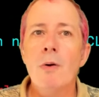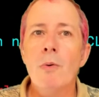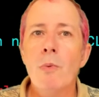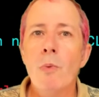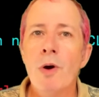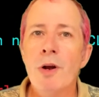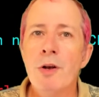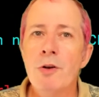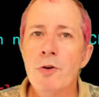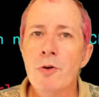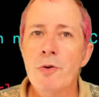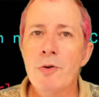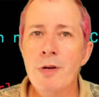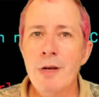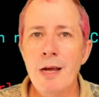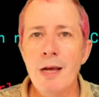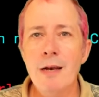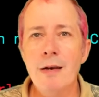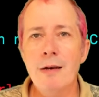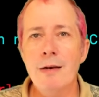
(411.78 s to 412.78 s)
When you
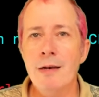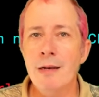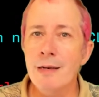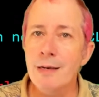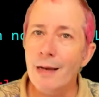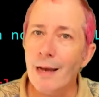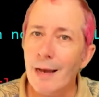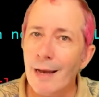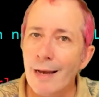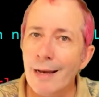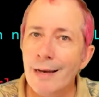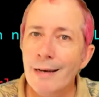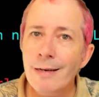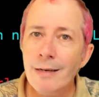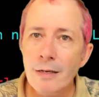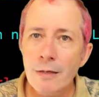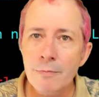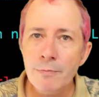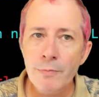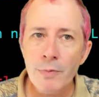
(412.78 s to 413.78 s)
get the
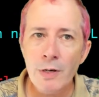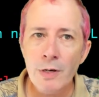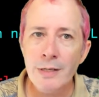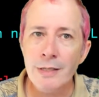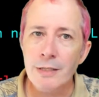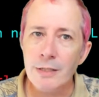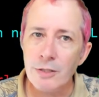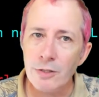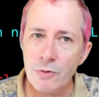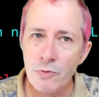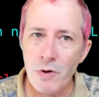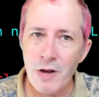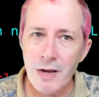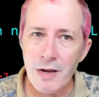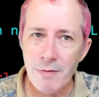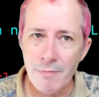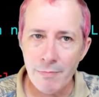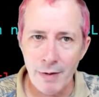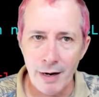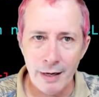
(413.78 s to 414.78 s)
incomplete
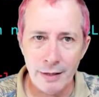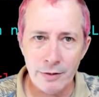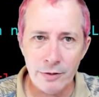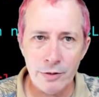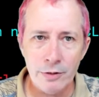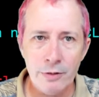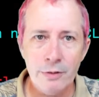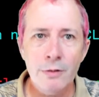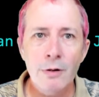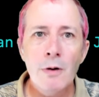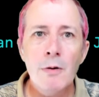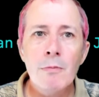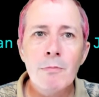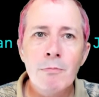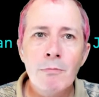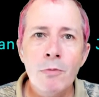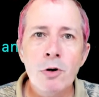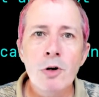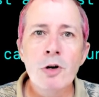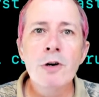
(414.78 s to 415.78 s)
string message,
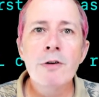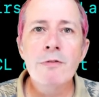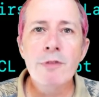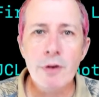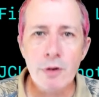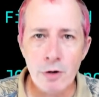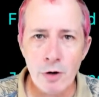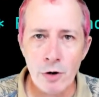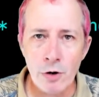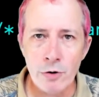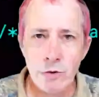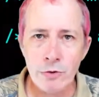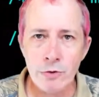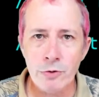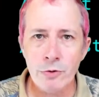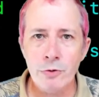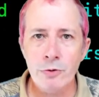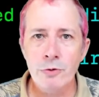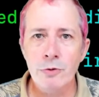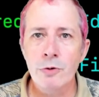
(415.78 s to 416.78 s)
move the
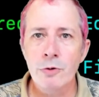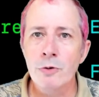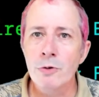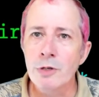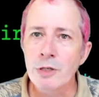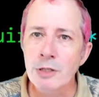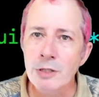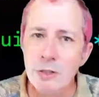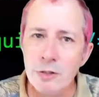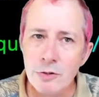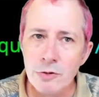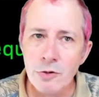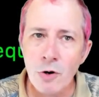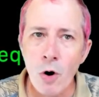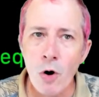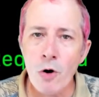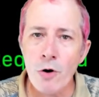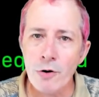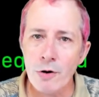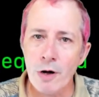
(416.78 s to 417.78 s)
cursor to the
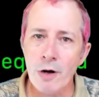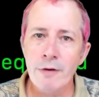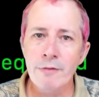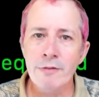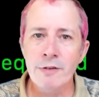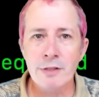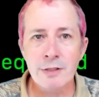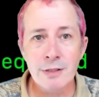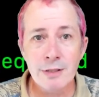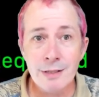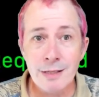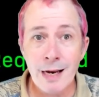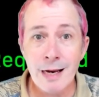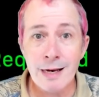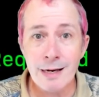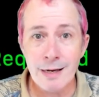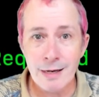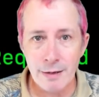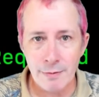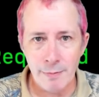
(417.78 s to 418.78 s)
start of the
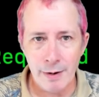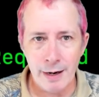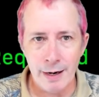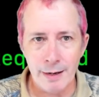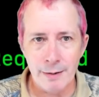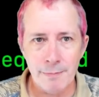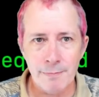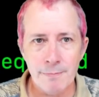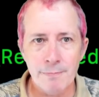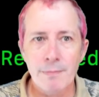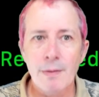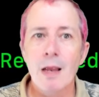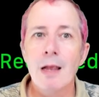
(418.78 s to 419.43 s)
say command.